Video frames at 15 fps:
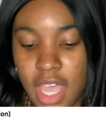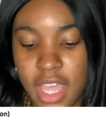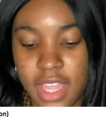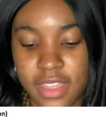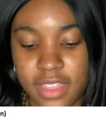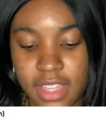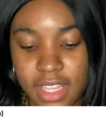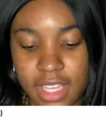
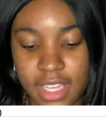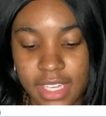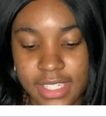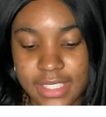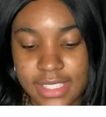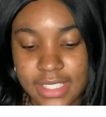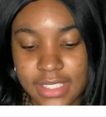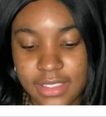the
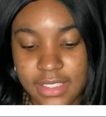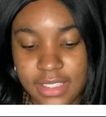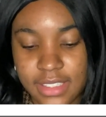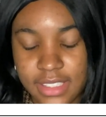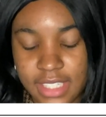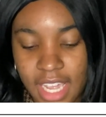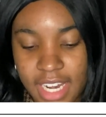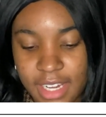
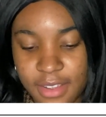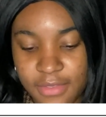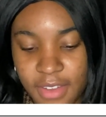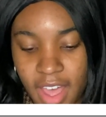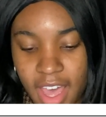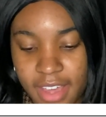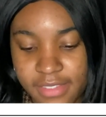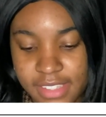
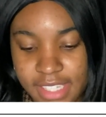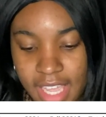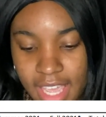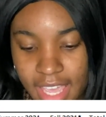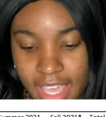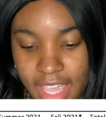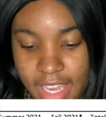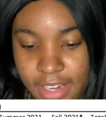
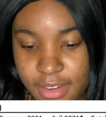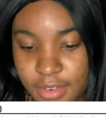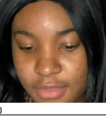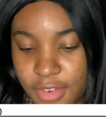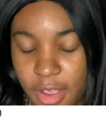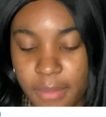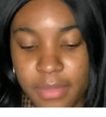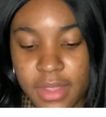9510
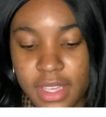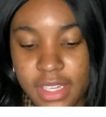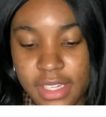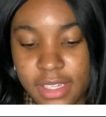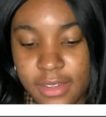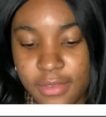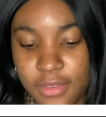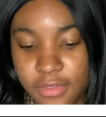from
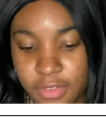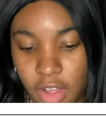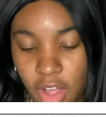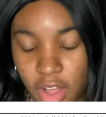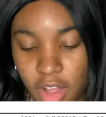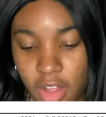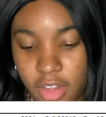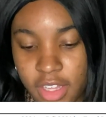the
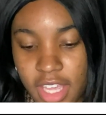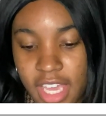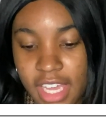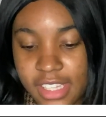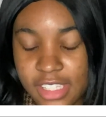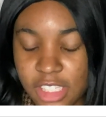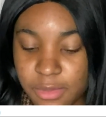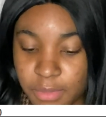fall
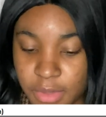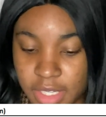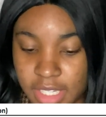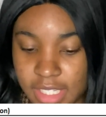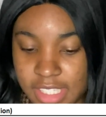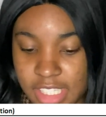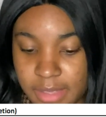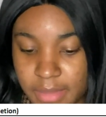and spring
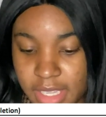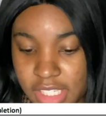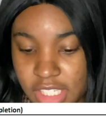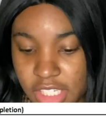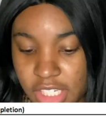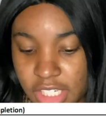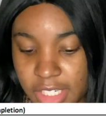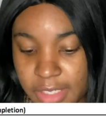
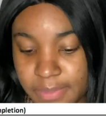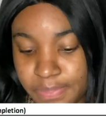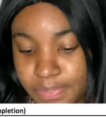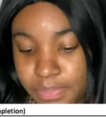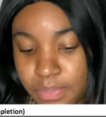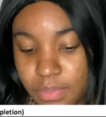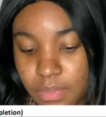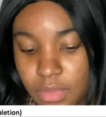semester,
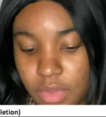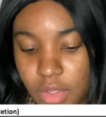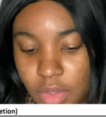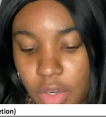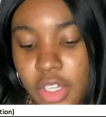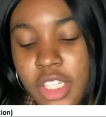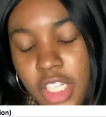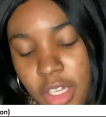
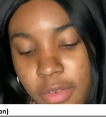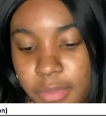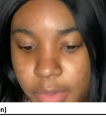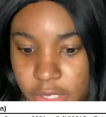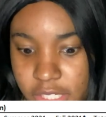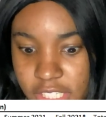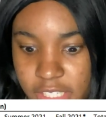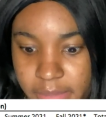or
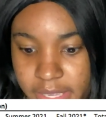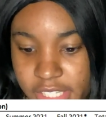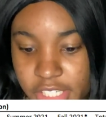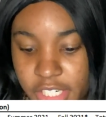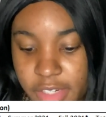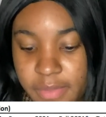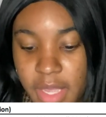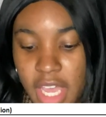per
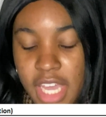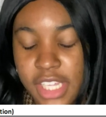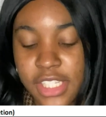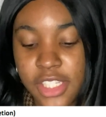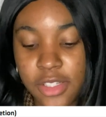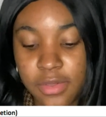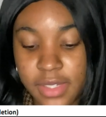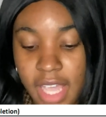semester,
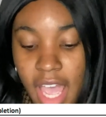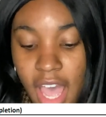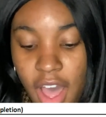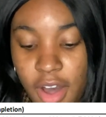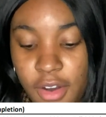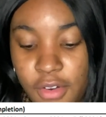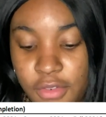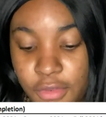to
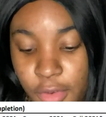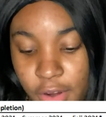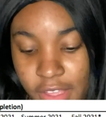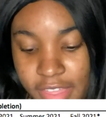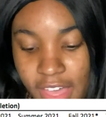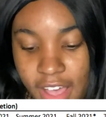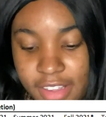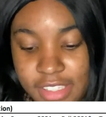now
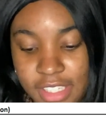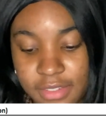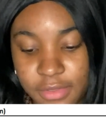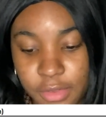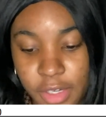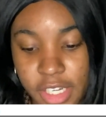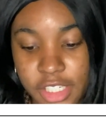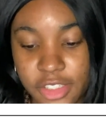
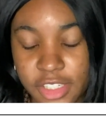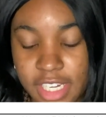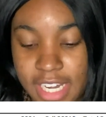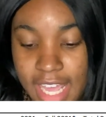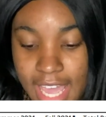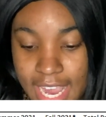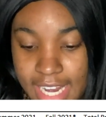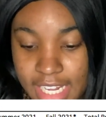
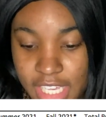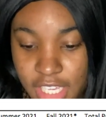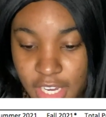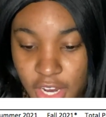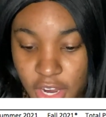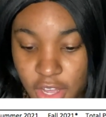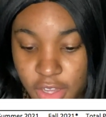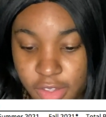4,480
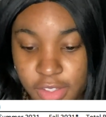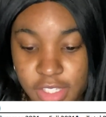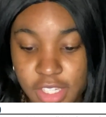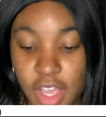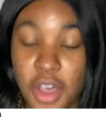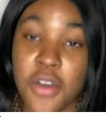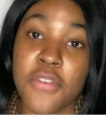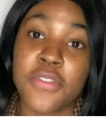euros
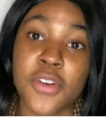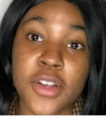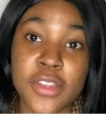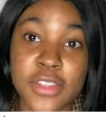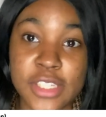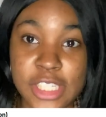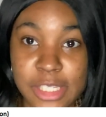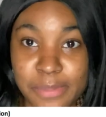for
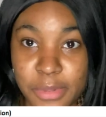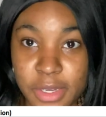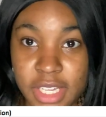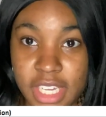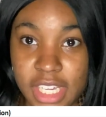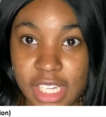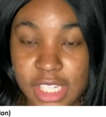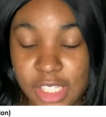the
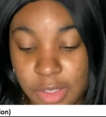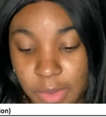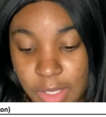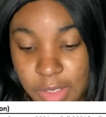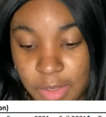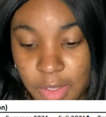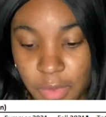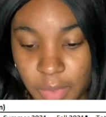spring
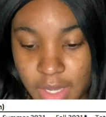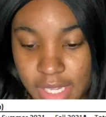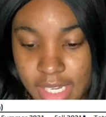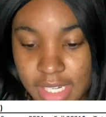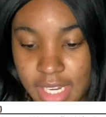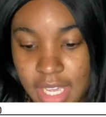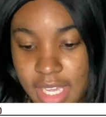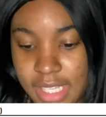
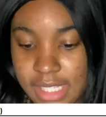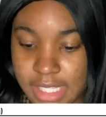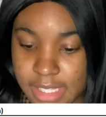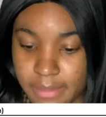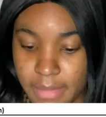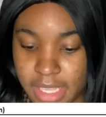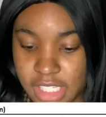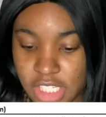2021
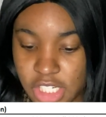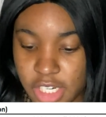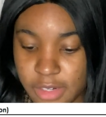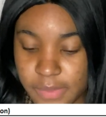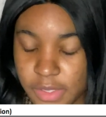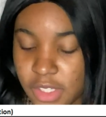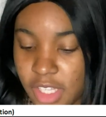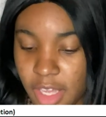semester.
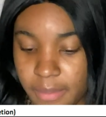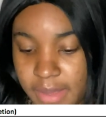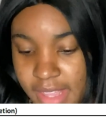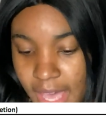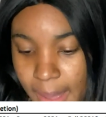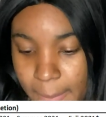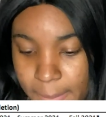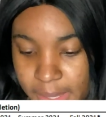So that'll be
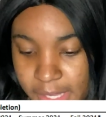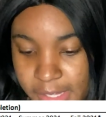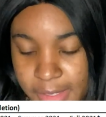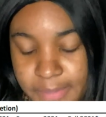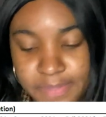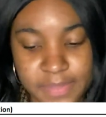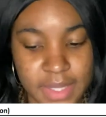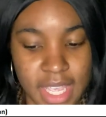that
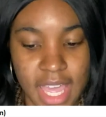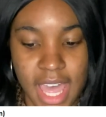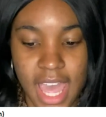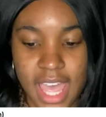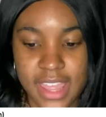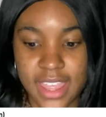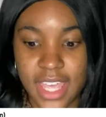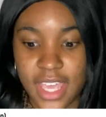bill.
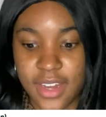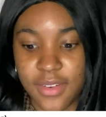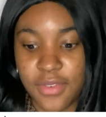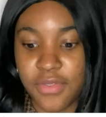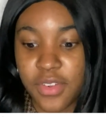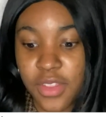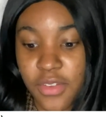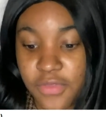And then
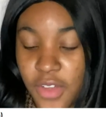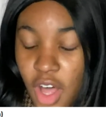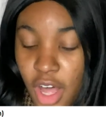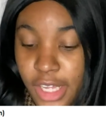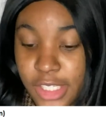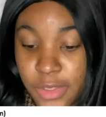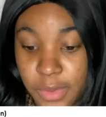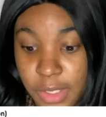for the
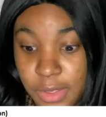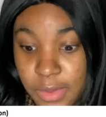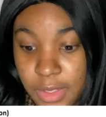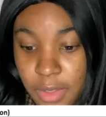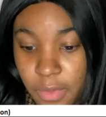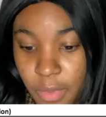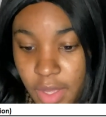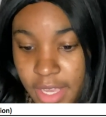fall
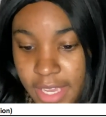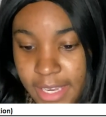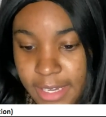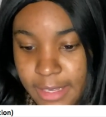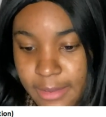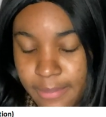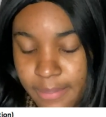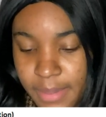2021
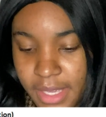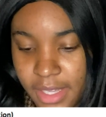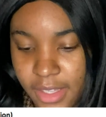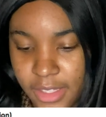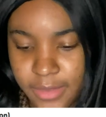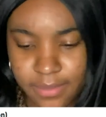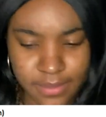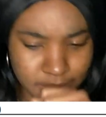
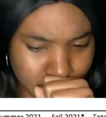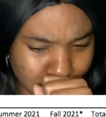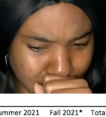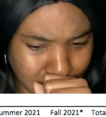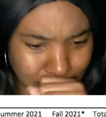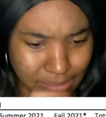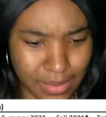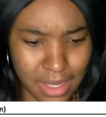bill,
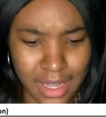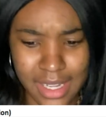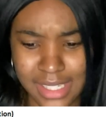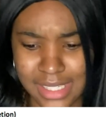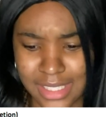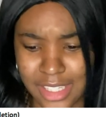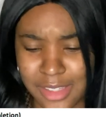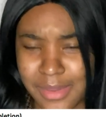I
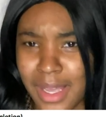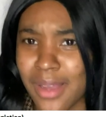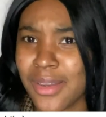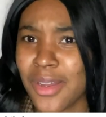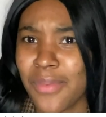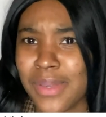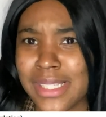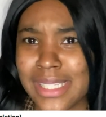don't
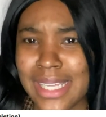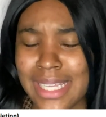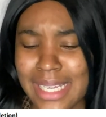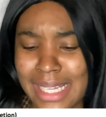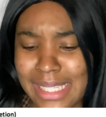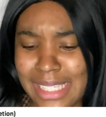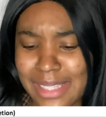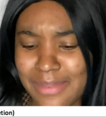know what's getting
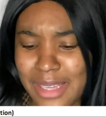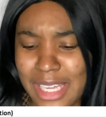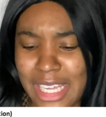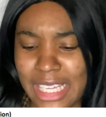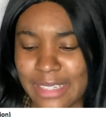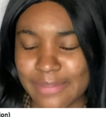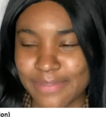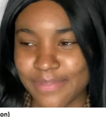into
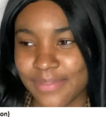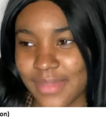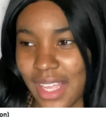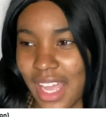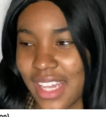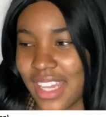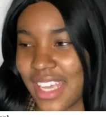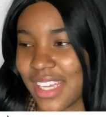me.
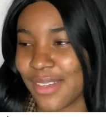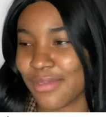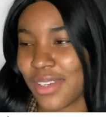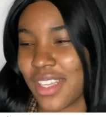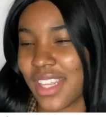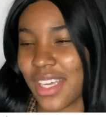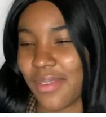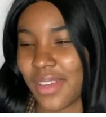I'm trying
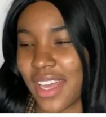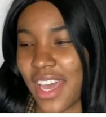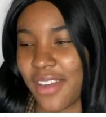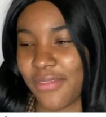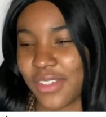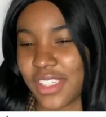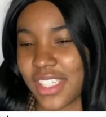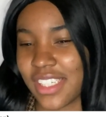to think what I had
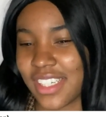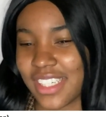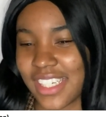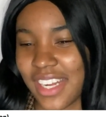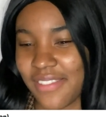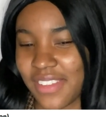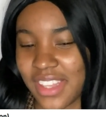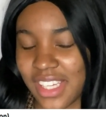for dinner. I didn't
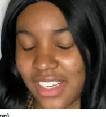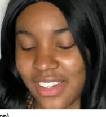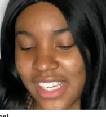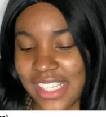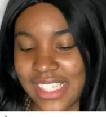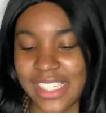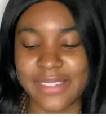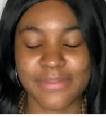have anything
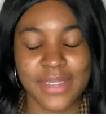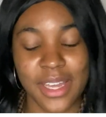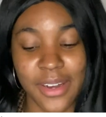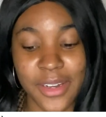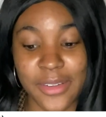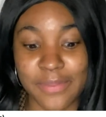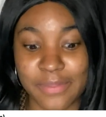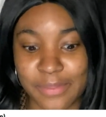crazy. I don't
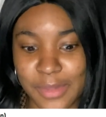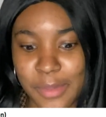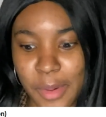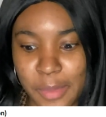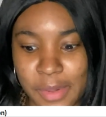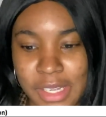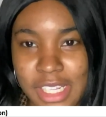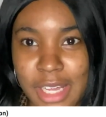know. Been
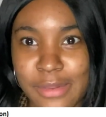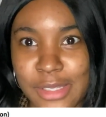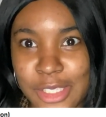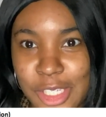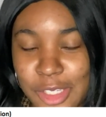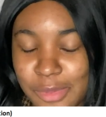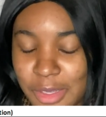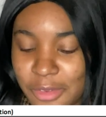burping a lot.
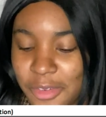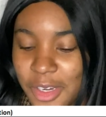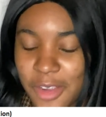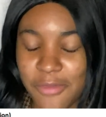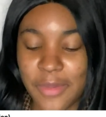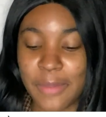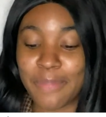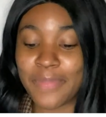Excuse me. Forgive
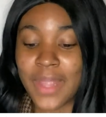me.